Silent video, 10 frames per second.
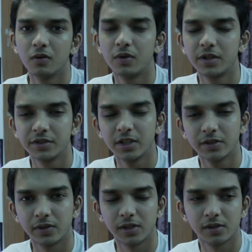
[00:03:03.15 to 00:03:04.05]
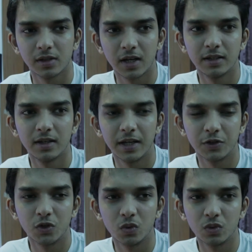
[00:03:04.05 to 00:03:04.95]
First things first, I
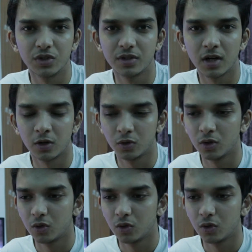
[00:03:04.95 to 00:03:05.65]
like to start